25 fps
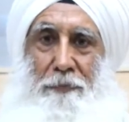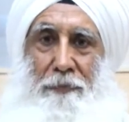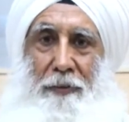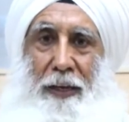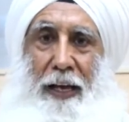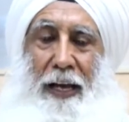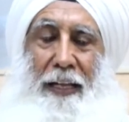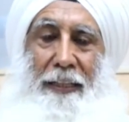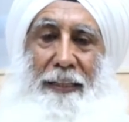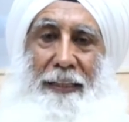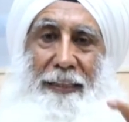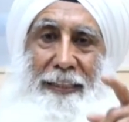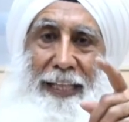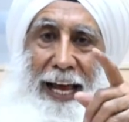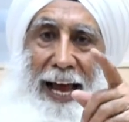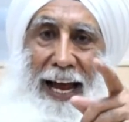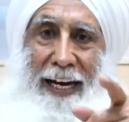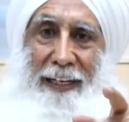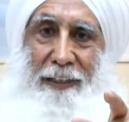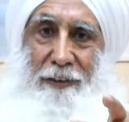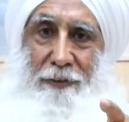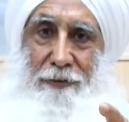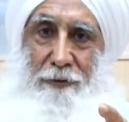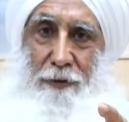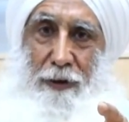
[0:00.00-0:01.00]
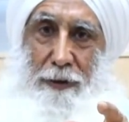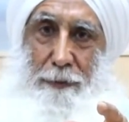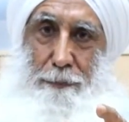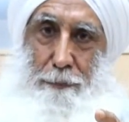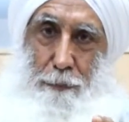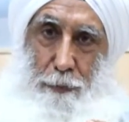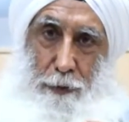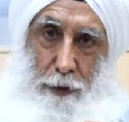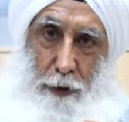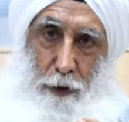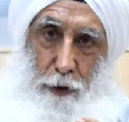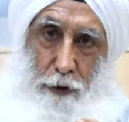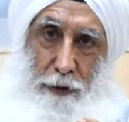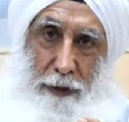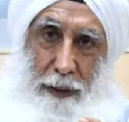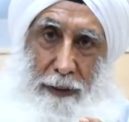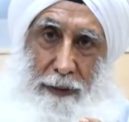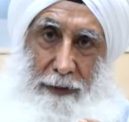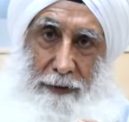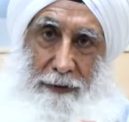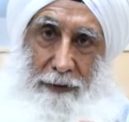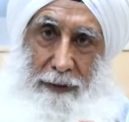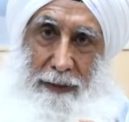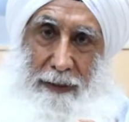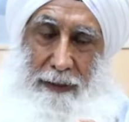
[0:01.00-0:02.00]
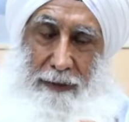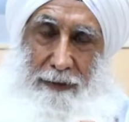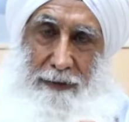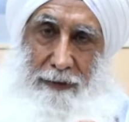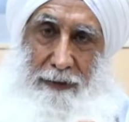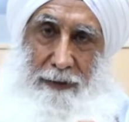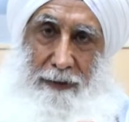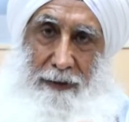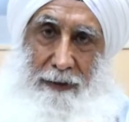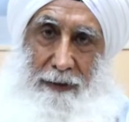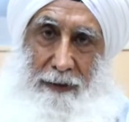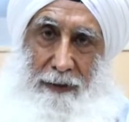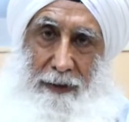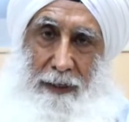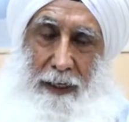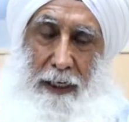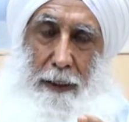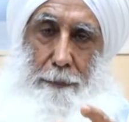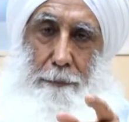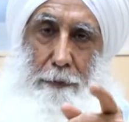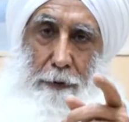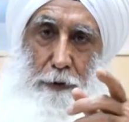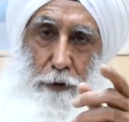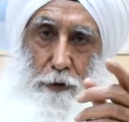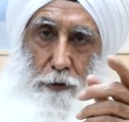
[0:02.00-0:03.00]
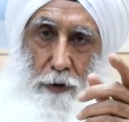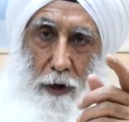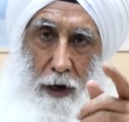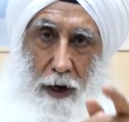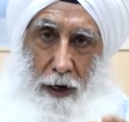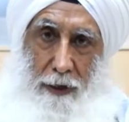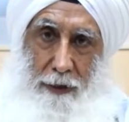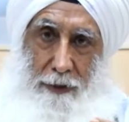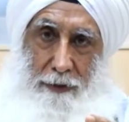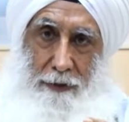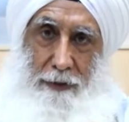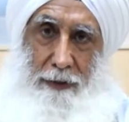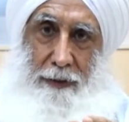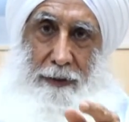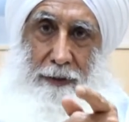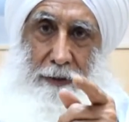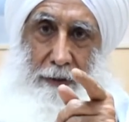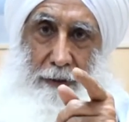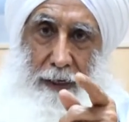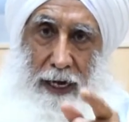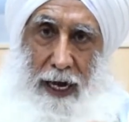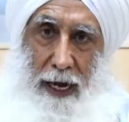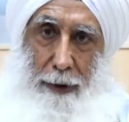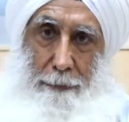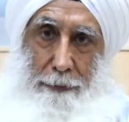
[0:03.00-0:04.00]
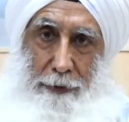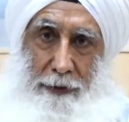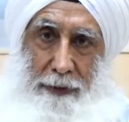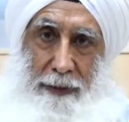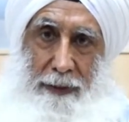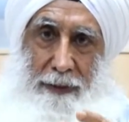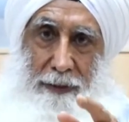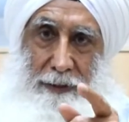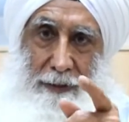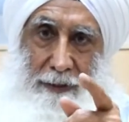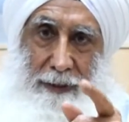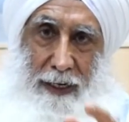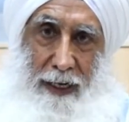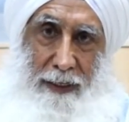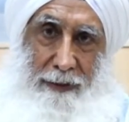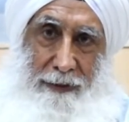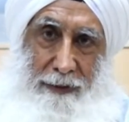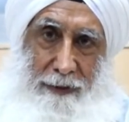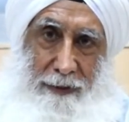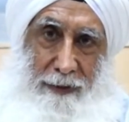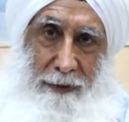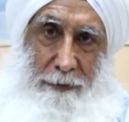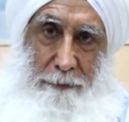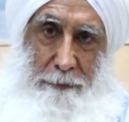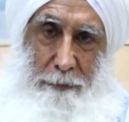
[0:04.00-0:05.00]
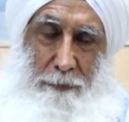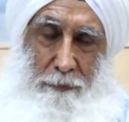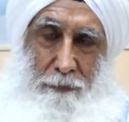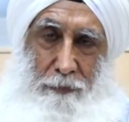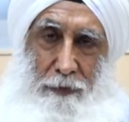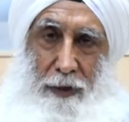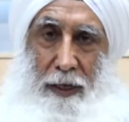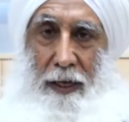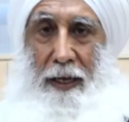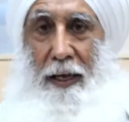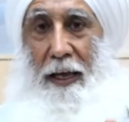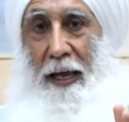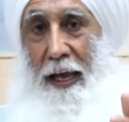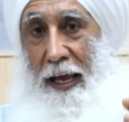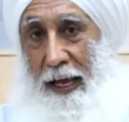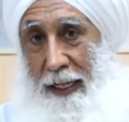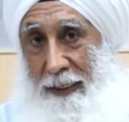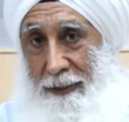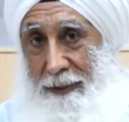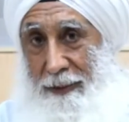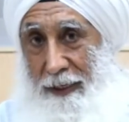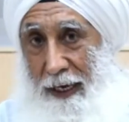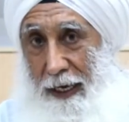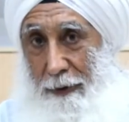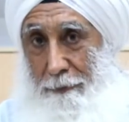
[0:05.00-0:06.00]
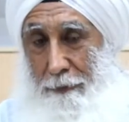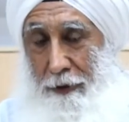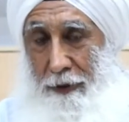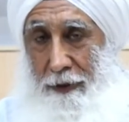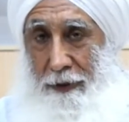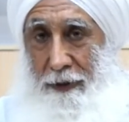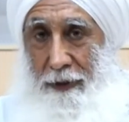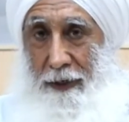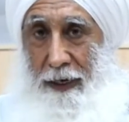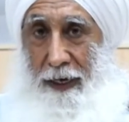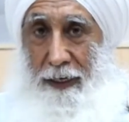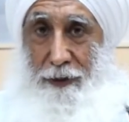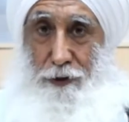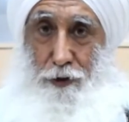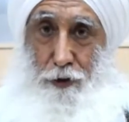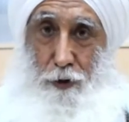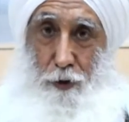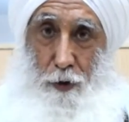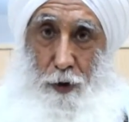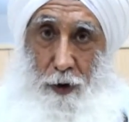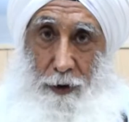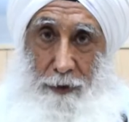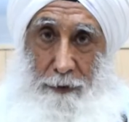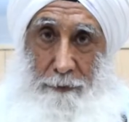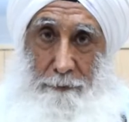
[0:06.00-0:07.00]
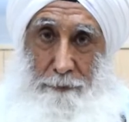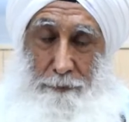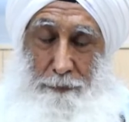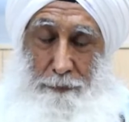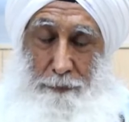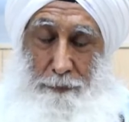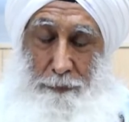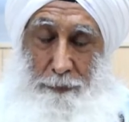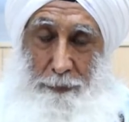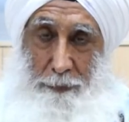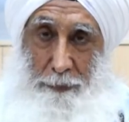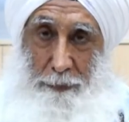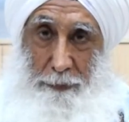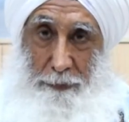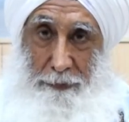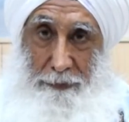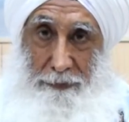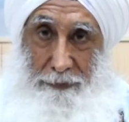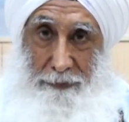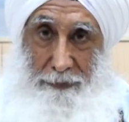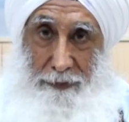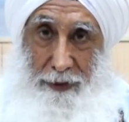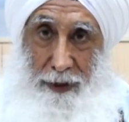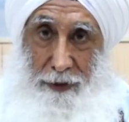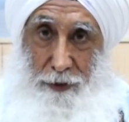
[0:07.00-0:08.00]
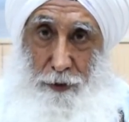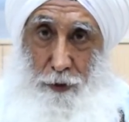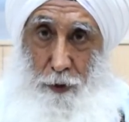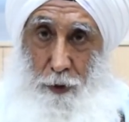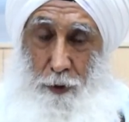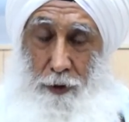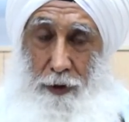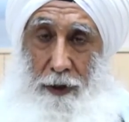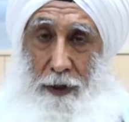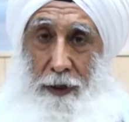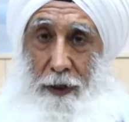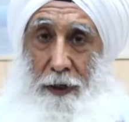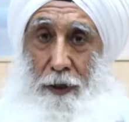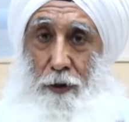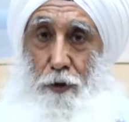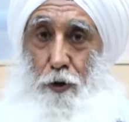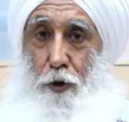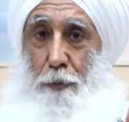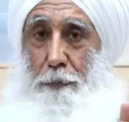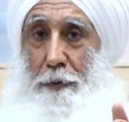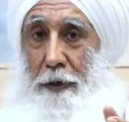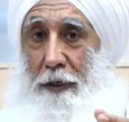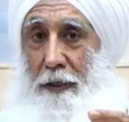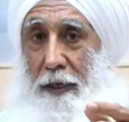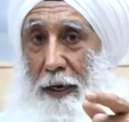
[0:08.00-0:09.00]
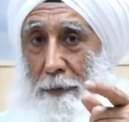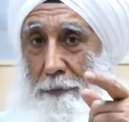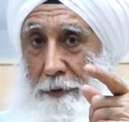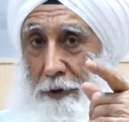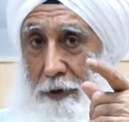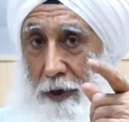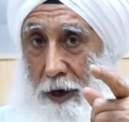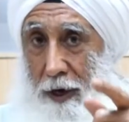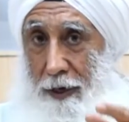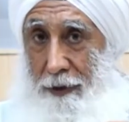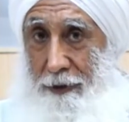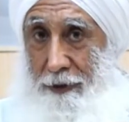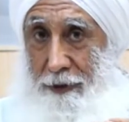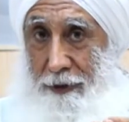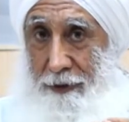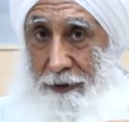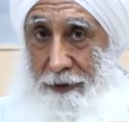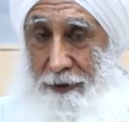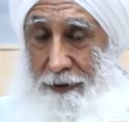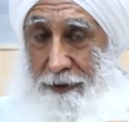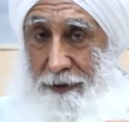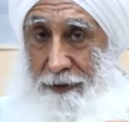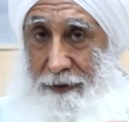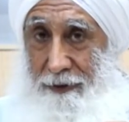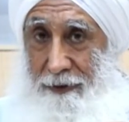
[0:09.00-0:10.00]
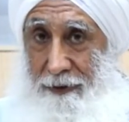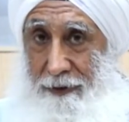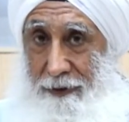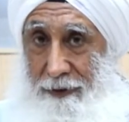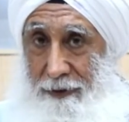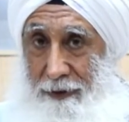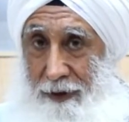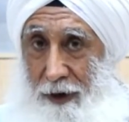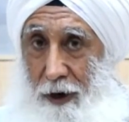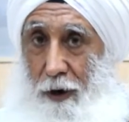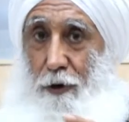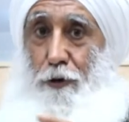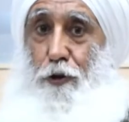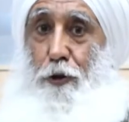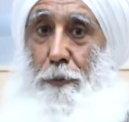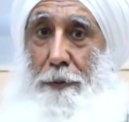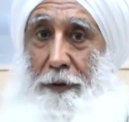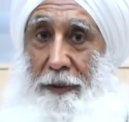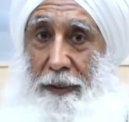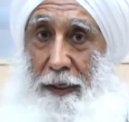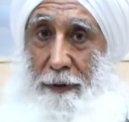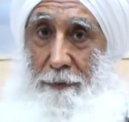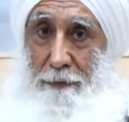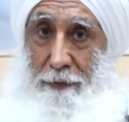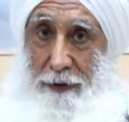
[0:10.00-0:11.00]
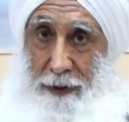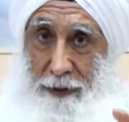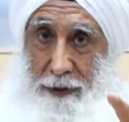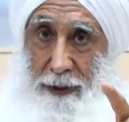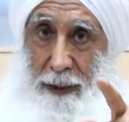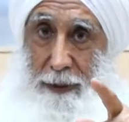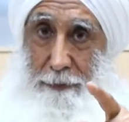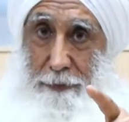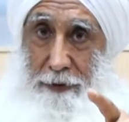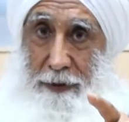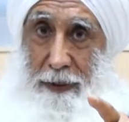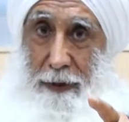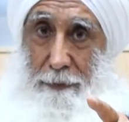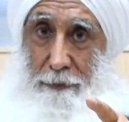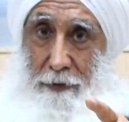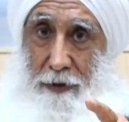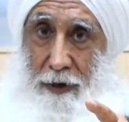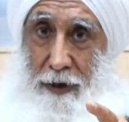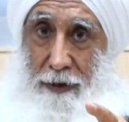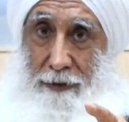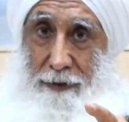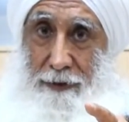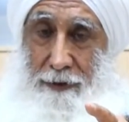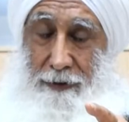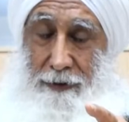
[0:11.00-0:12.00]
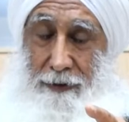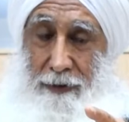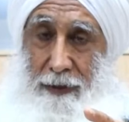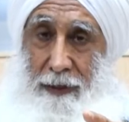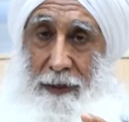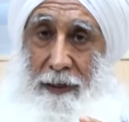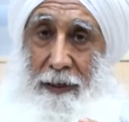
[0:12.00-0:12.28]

And that would produce a disease. It produces heart disease, diabetes, cancer, Alzheimer, and so on. So to become conscious, how you become, literally become conscious,